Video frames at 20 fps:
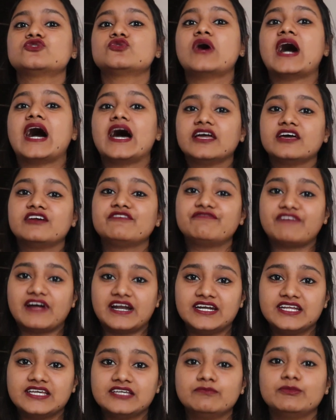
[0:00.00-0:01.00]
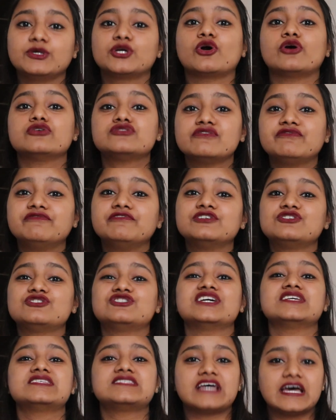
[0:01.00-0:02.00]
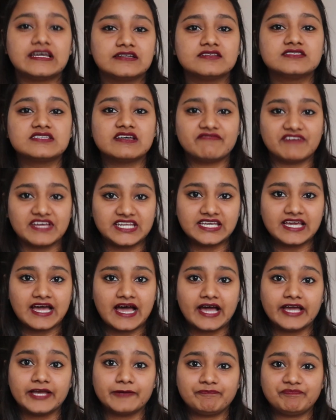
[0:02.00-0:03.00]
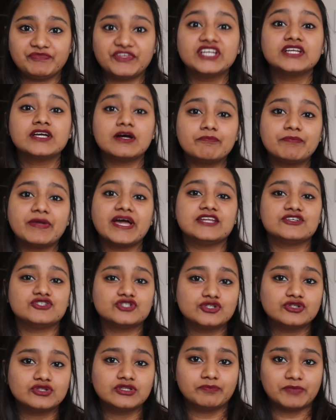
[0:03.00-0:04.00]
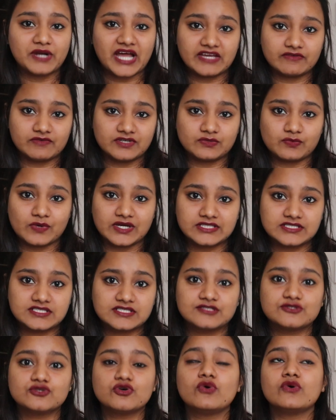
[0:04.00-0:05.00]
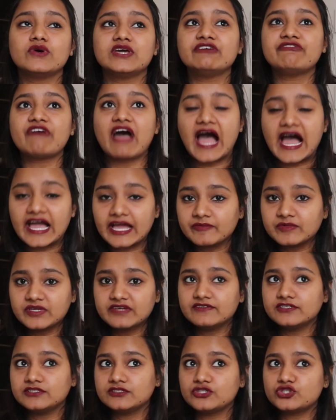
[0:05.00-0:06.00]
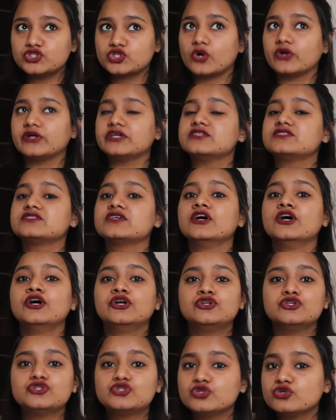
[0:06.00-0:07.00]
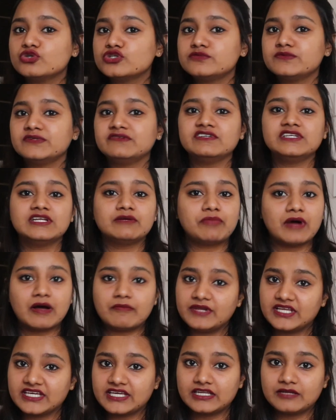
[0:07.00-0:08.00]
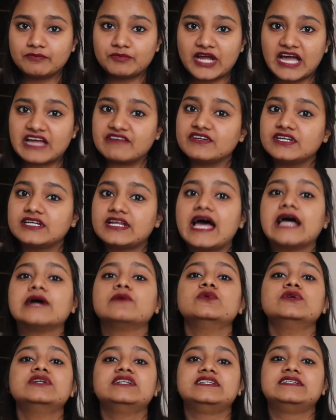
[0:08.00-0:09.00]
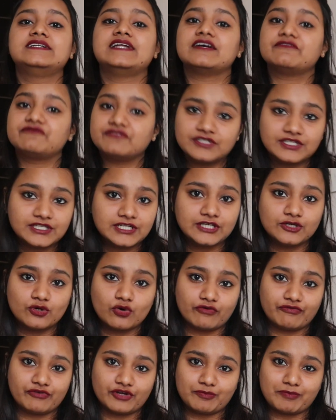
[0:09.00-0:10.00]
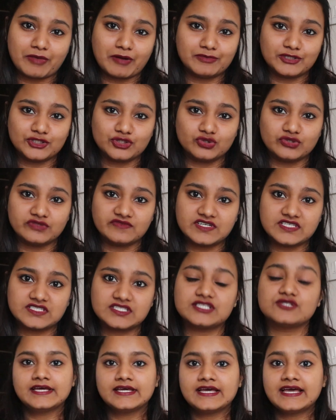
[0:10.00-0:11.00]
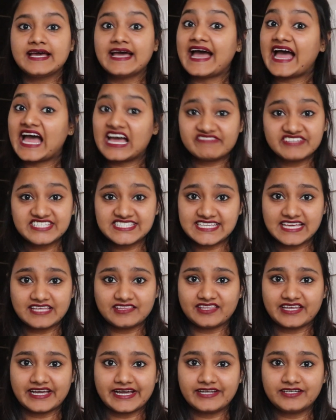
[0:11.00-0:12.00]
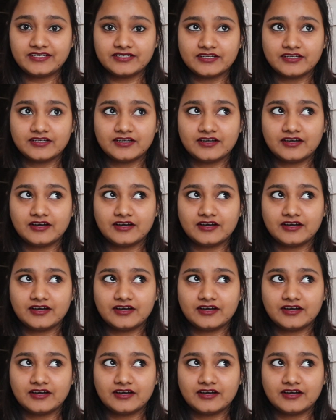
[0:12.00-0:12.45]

to higher funding, because of which their standards are very high in comparison to the private ones. So if I am given the choice to choose between a public and a private, I would definitely go for a public university. Having said that,